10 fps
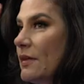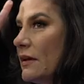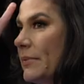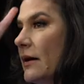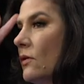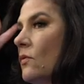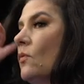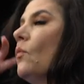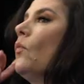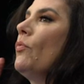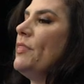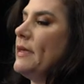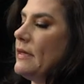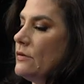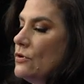think about
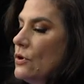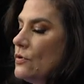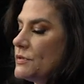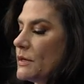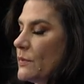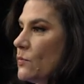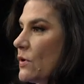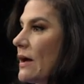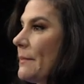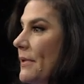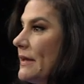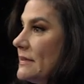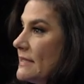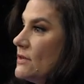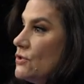the news that we were not paying
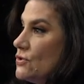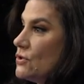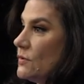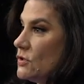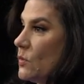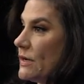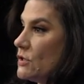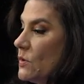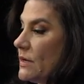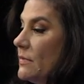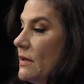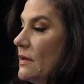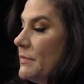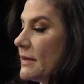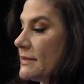attention to in 2020
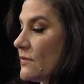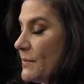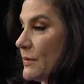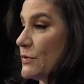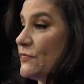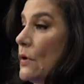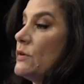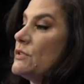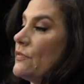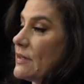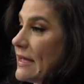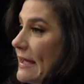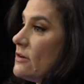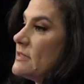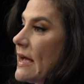because everybody was focused on the
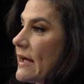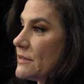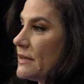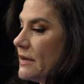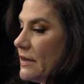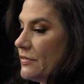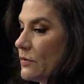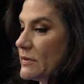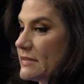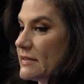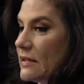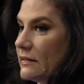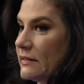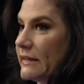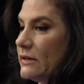CARES Act, there was this
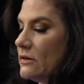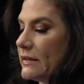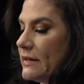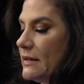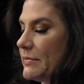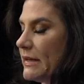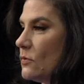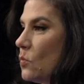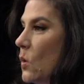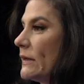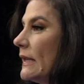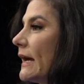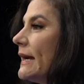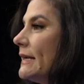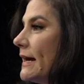little itty bitty one
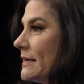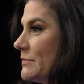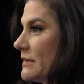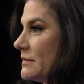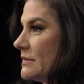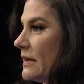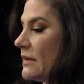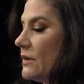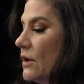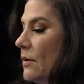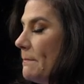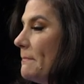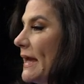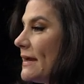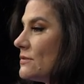line item that said
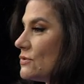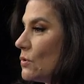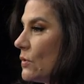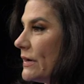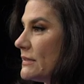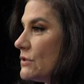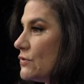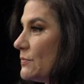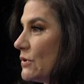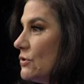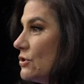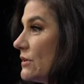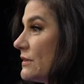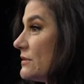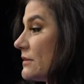mandatory
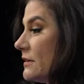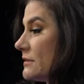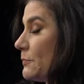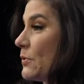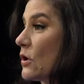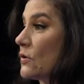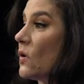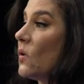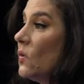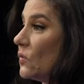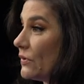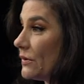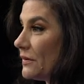distribution is put on hold.